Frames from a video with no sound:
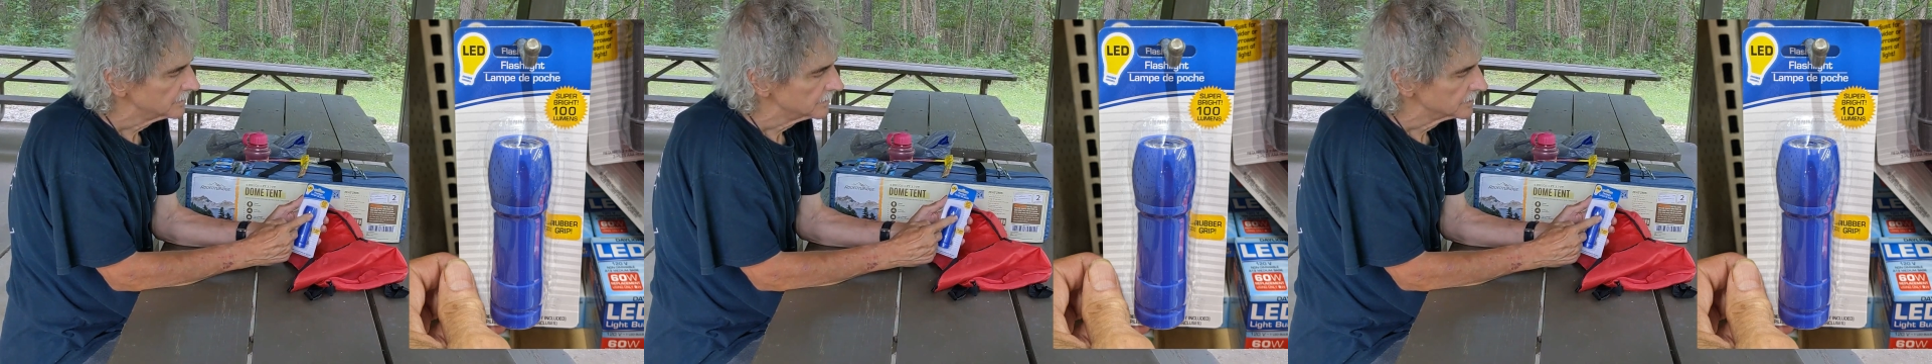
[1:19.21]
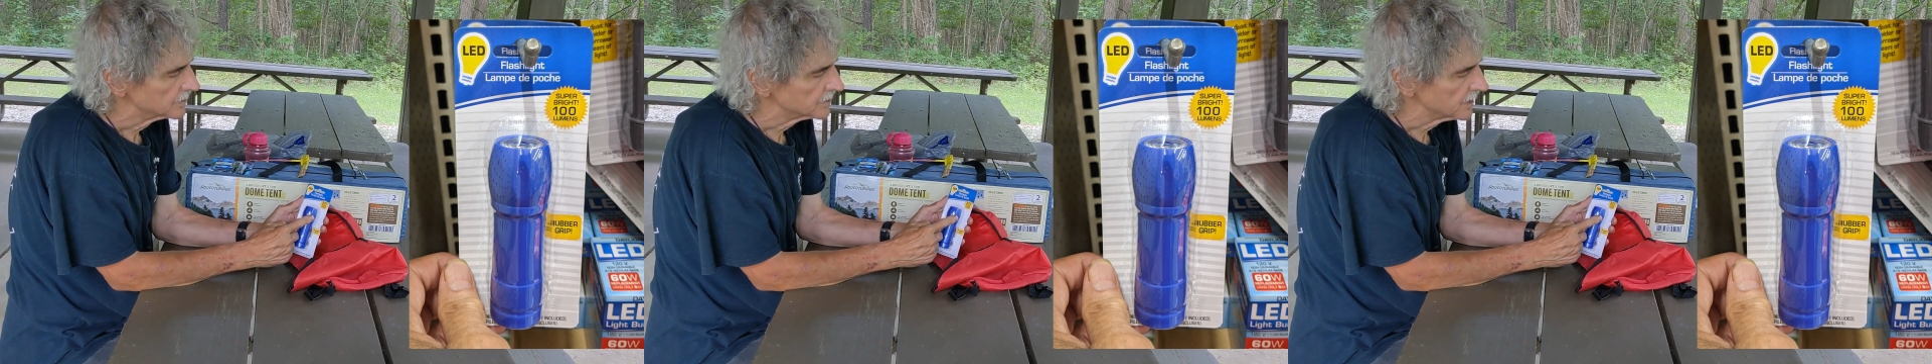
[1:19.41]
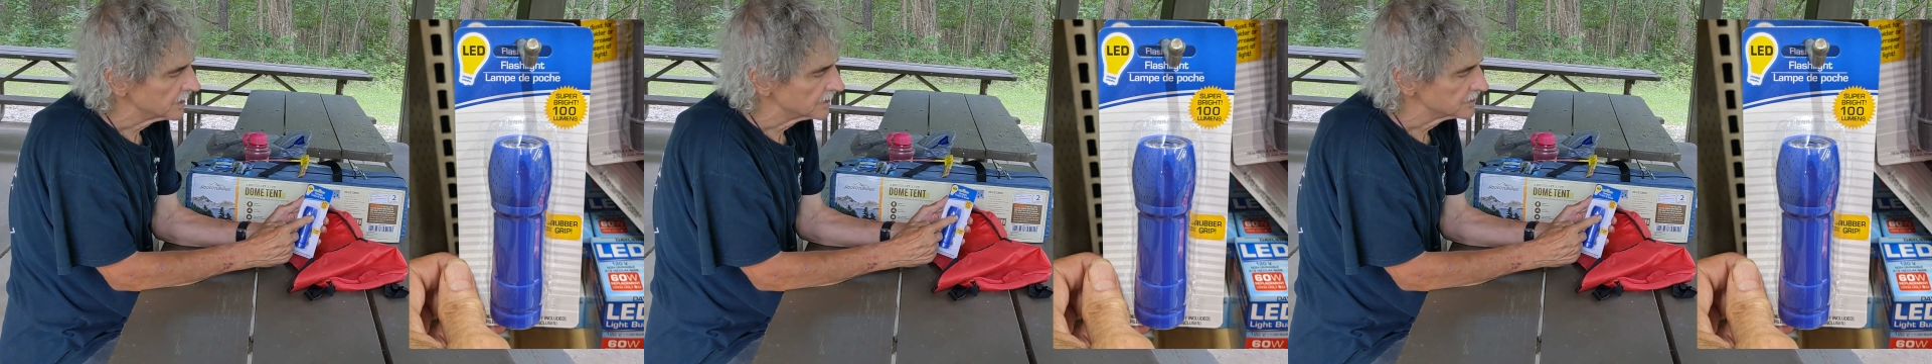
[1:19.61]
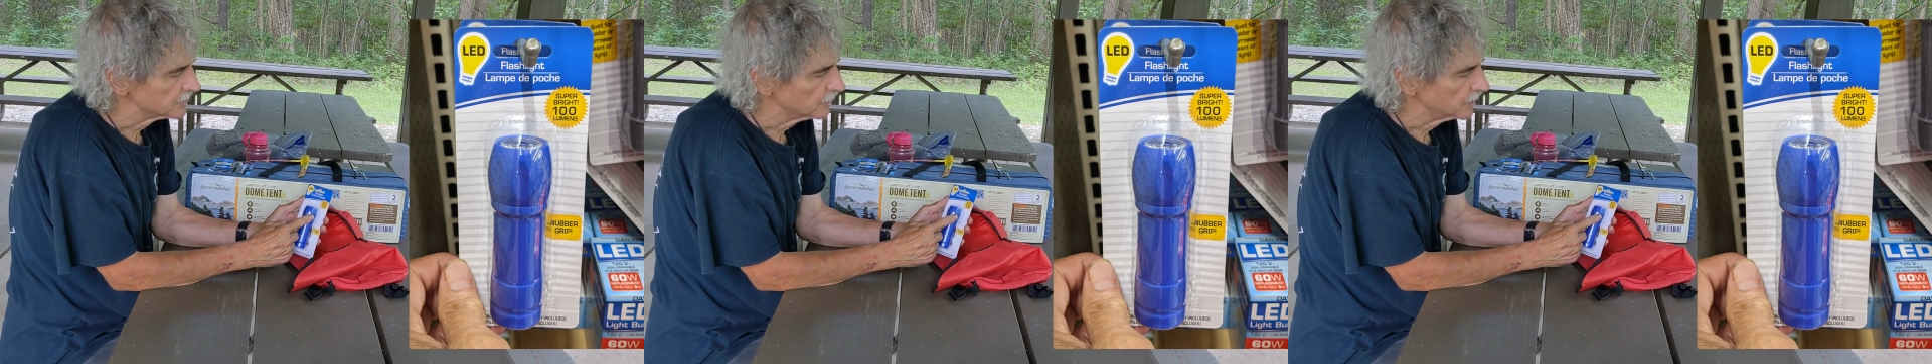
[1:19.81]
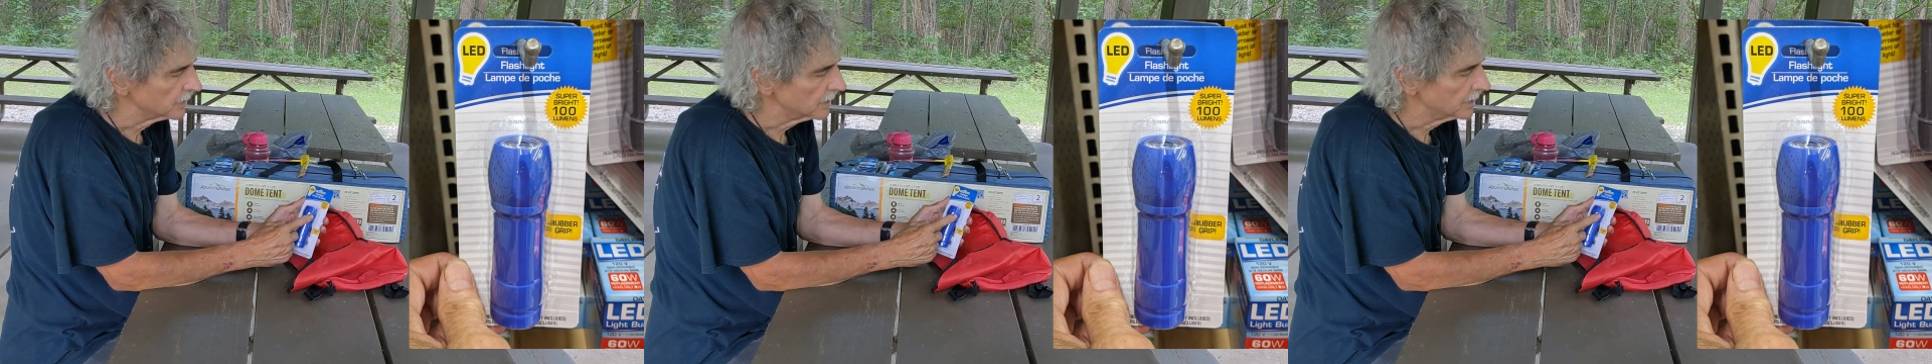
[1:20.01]
This has a
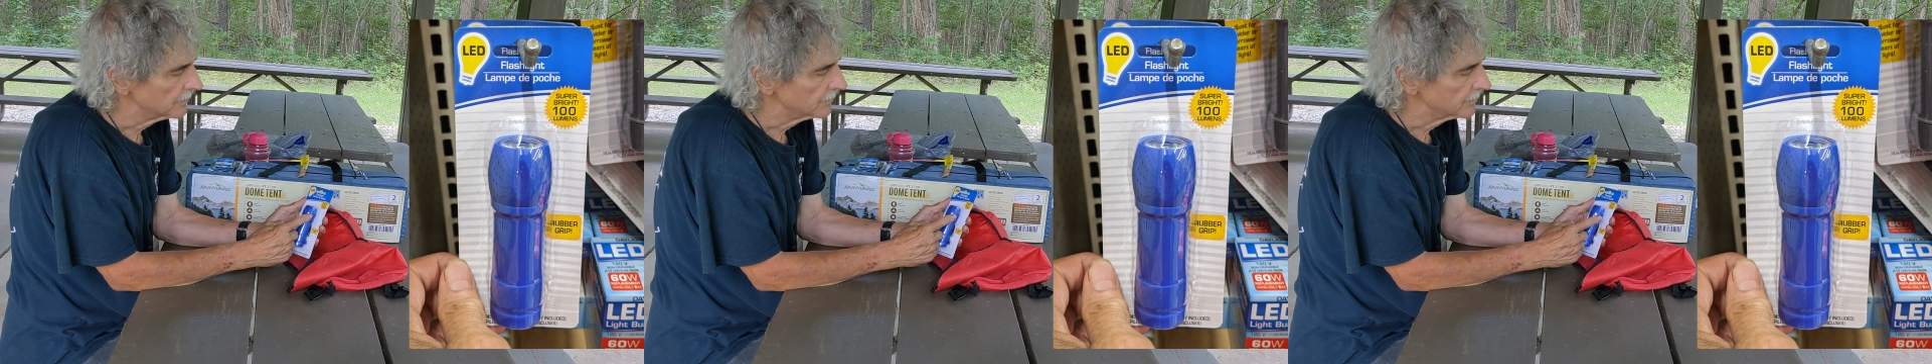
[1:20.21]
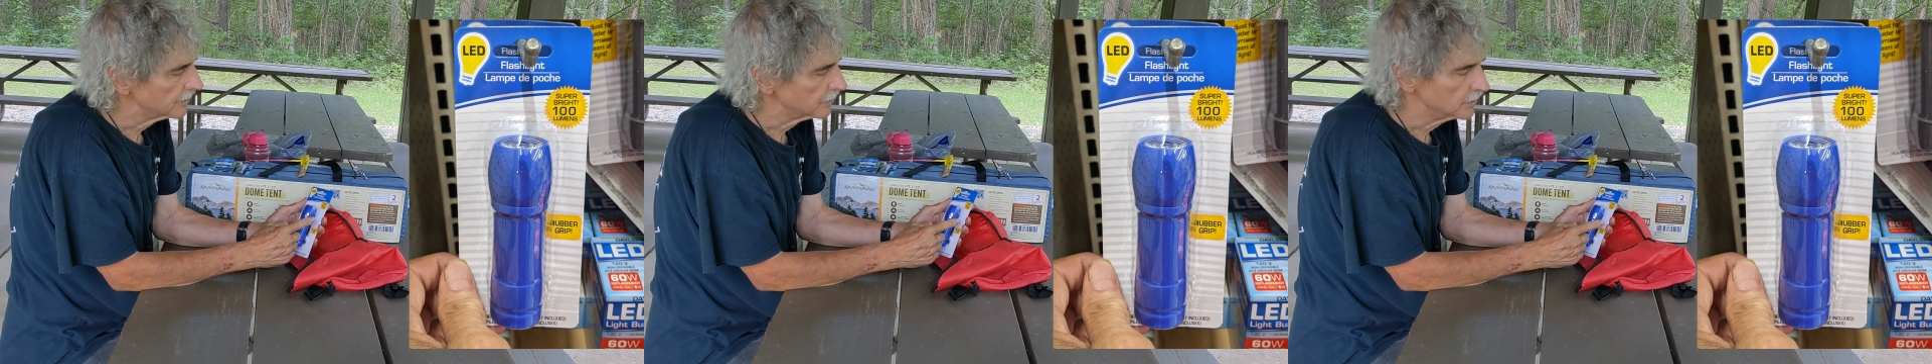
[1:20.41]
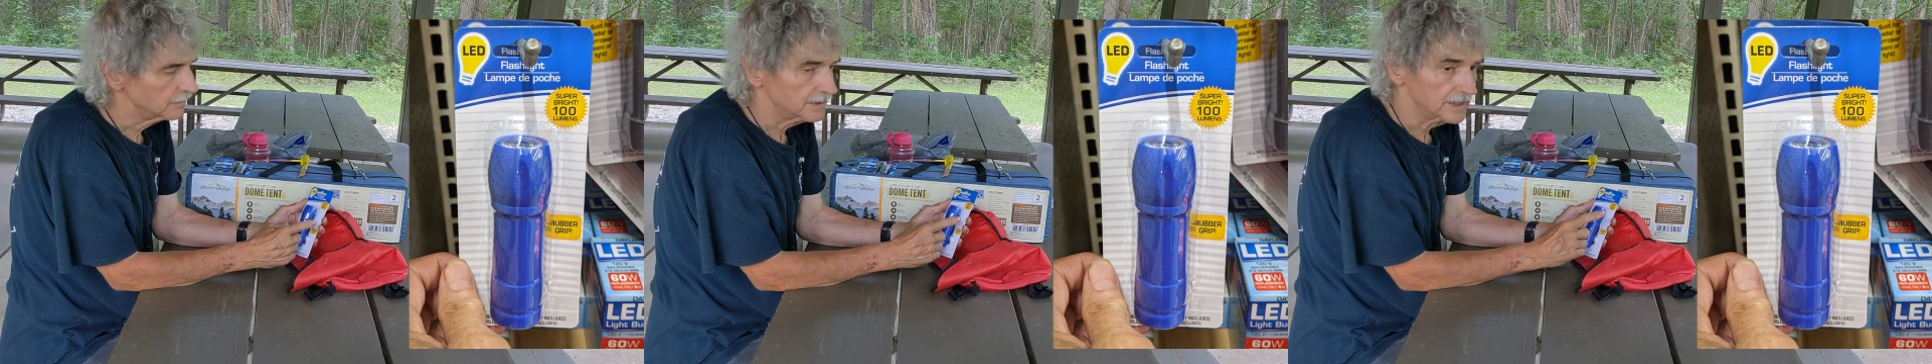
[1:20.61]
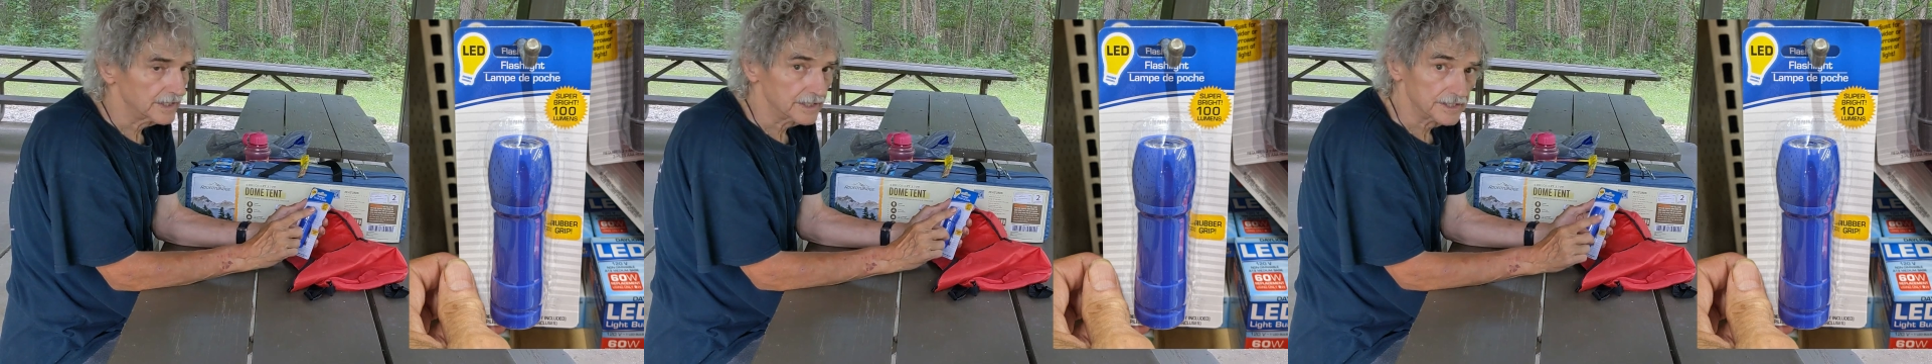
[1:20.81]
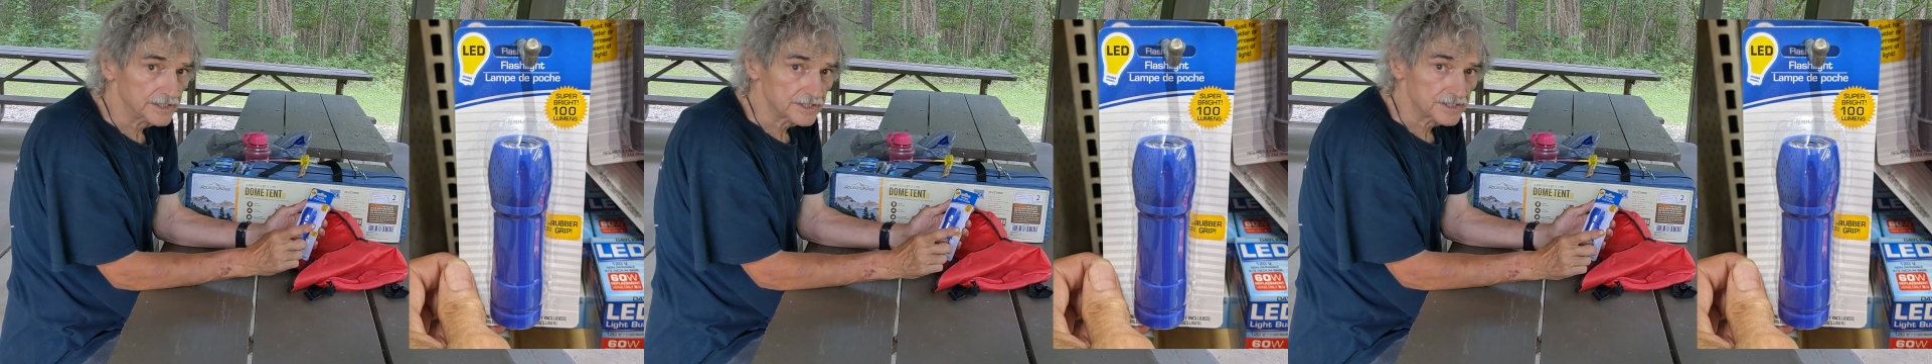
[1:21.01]
100 lumen,
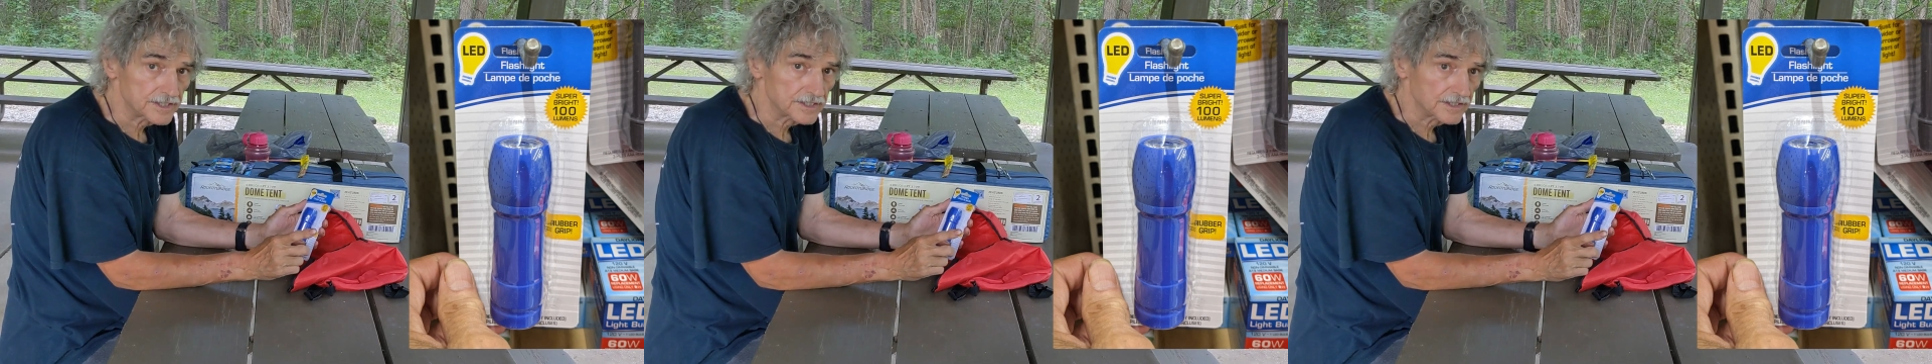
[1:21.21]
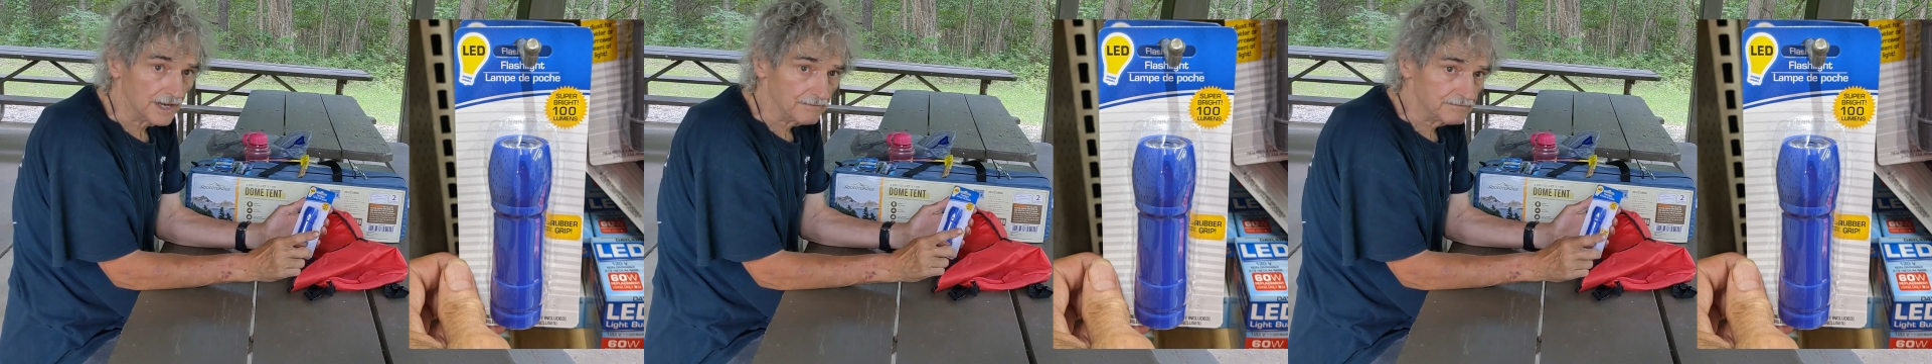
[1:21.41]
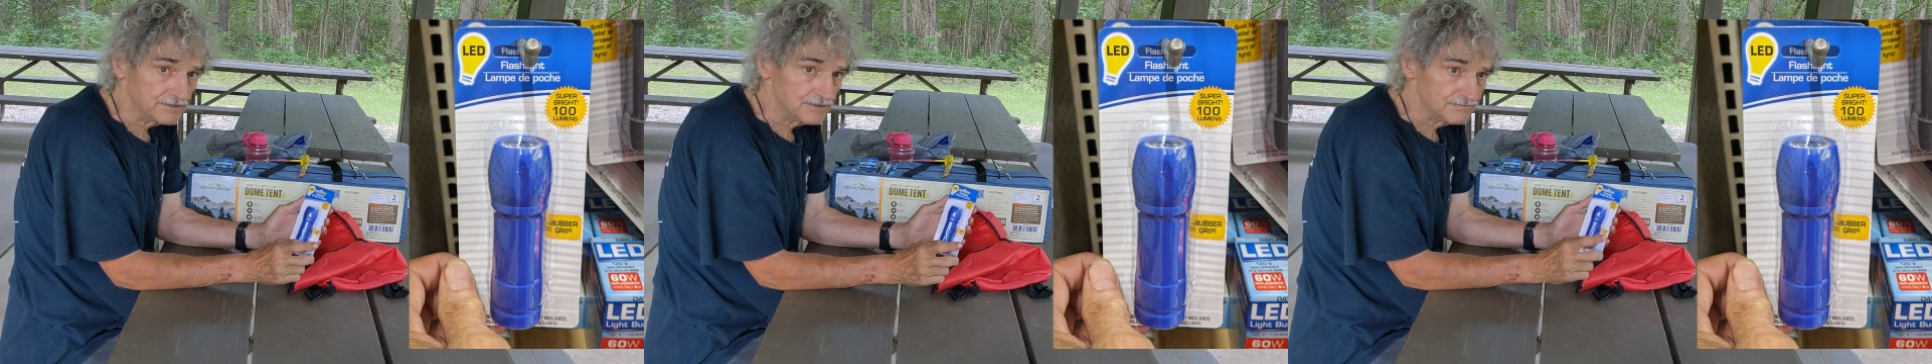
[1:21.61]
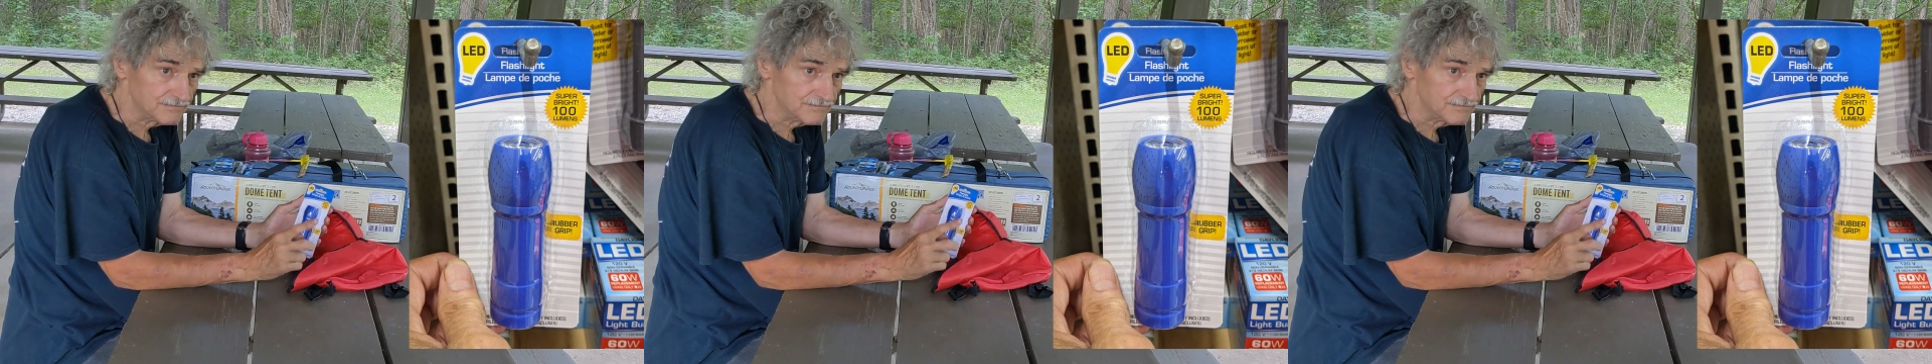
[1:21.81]
and this is, I